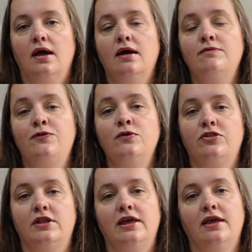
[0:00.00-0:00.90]

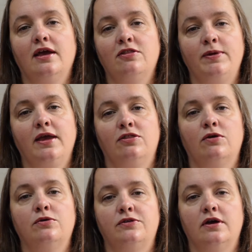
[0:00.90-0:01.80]
Unfortunately, as we get
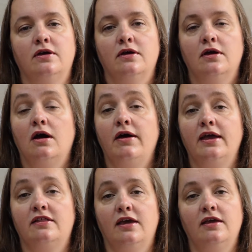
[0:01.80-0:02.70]
older, our
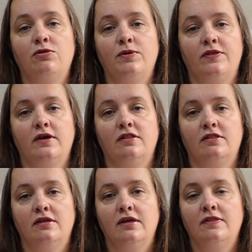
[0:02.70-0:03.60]
eggs age with us.